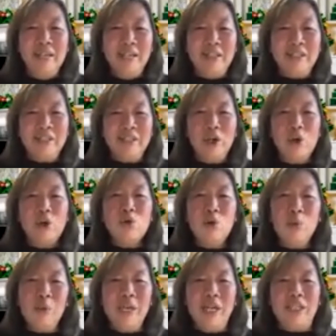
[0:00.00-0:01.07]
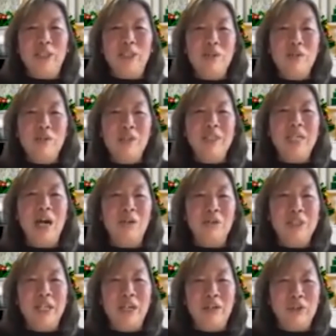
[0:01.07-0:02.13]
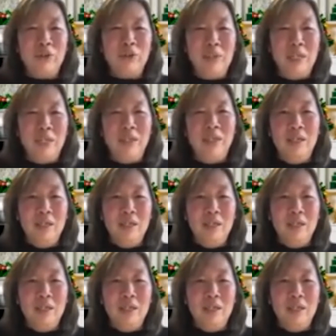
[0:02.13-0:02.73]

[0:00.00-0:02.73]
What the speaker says: as who we experience ourselves to be,